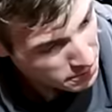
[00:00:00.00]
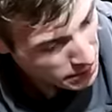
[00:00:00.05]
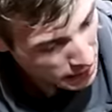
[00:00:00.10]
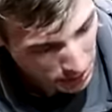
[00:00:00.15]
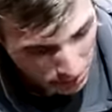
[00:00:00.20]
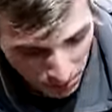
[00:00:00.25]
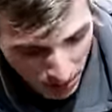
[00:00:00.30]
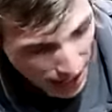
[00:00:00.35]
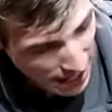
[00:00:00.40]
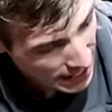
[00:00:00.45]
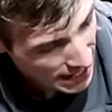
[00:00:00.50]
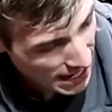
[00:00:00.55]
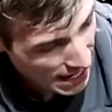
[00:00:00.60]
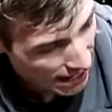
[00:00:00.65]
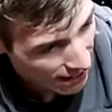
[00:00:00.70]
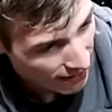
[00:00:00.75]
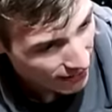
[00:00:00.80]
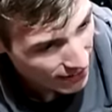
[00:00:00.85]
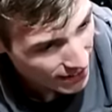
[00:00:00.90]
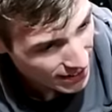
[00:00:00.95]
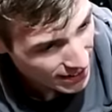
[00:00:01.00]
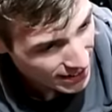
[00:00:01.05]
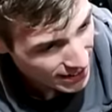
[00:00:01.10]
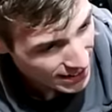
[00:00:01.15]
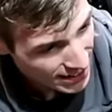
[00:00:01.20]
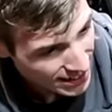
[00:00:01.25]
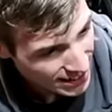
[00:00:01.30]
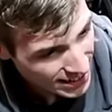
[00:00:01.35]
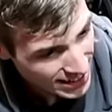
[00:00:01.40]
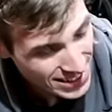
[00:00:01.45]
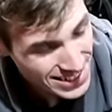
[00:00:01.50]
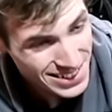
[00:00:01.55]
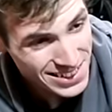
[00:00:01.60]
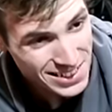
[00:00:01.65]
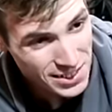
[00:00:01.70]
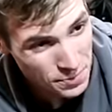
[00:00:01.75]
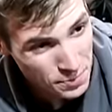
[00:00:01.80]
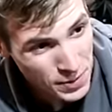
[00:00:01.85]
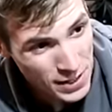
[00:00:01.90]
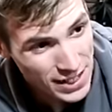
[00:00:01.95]
But come on now, this is
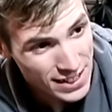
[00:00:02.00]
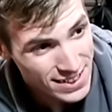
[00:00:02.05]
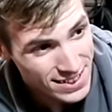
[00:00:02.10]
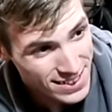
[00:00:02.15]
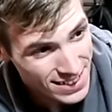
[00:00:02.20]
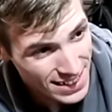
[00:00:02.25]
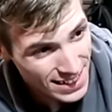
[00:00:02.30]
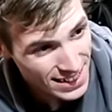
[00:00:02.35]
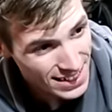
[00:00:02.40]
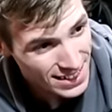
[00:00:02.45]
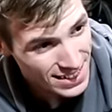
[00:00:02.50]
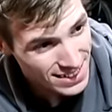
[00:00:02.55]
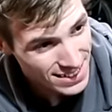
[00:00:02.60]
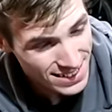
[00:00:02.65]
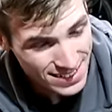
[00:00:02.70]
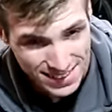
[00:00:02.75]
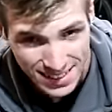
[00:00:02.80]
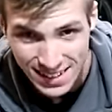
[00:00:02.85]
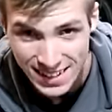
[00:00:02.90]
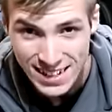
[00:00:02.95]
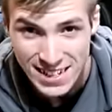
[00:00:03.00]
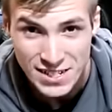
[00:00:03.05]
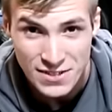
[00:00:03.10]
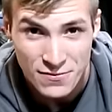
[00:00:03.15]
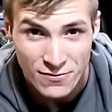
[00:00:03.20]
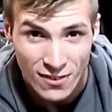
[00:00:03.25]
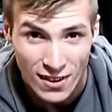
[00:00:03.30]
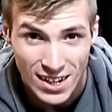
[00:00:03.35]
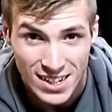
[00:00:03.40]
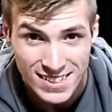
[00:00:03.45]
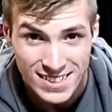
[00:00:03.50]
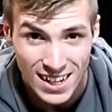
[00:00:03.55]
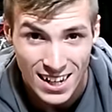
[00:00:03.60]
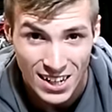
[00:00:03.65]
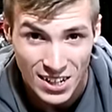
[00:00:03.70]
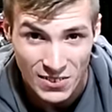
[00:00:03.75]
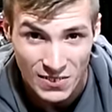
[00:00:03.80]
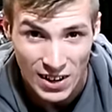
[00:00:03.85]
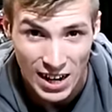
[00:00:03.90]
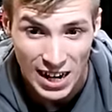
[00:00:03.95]
the bee's knees. This thing is fun as
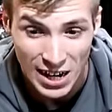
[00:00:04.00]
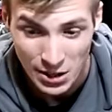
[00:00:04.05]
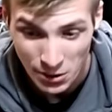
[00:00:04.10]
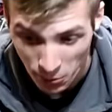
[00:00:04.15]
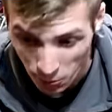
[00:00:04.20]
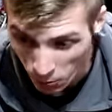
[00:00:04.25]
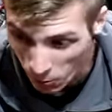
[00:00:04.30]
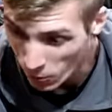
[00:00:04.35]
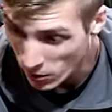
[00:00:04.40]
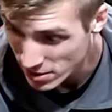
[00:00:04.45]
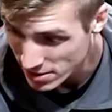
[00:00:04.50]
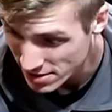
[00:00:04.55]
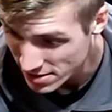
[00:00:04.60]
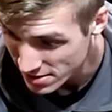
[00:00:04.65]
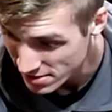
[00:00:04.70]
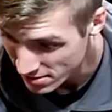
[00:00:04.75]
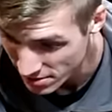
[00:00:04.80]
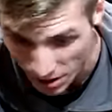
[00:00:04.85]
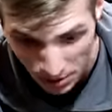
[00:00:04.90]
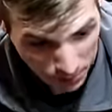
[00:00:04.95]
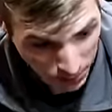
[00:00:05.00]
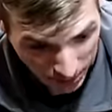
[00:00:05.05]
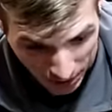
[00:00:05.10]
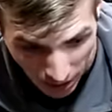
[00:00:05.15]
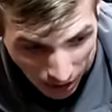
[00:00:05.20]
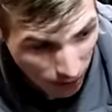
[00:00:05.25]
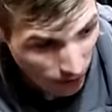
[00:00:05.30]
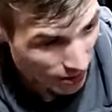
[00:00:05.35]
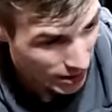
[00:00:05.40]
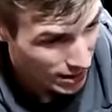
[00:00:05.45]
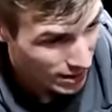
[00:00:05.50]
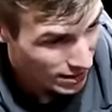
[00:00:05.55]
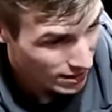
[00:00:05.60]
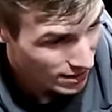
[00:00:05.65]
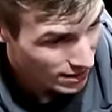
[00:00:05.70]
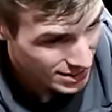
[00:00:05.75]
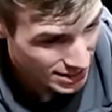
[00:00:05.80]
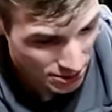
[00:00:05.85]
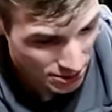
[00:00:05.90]
hell to ride once it's up and going. This